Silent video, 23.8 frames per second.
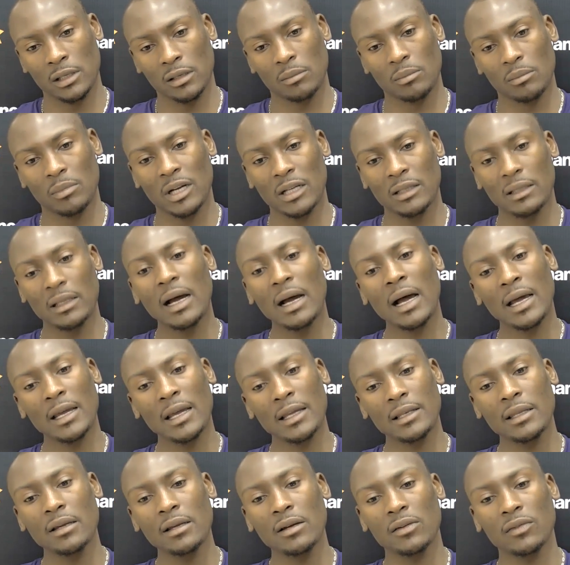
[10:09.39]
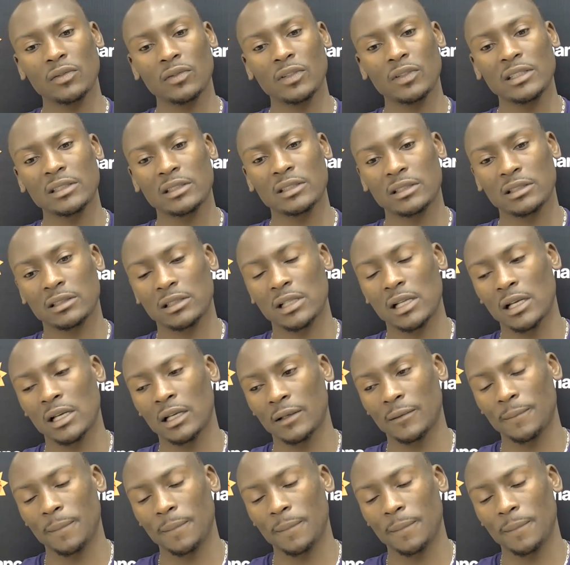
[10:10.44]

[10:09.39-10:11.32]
But the idea of this is like,